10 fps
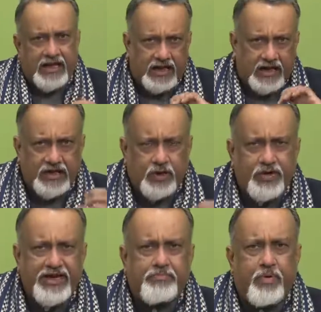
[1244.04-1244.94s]

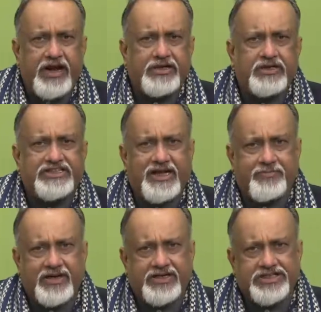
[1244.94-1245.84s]
Concluding point on
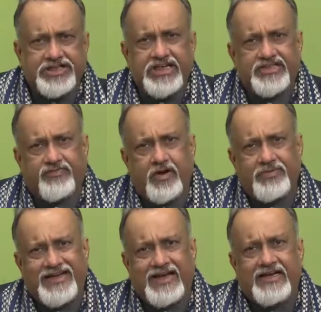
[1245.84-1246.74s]
segmentation is from
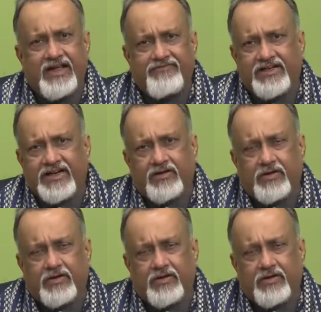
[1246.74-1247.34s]
Ted Levitt,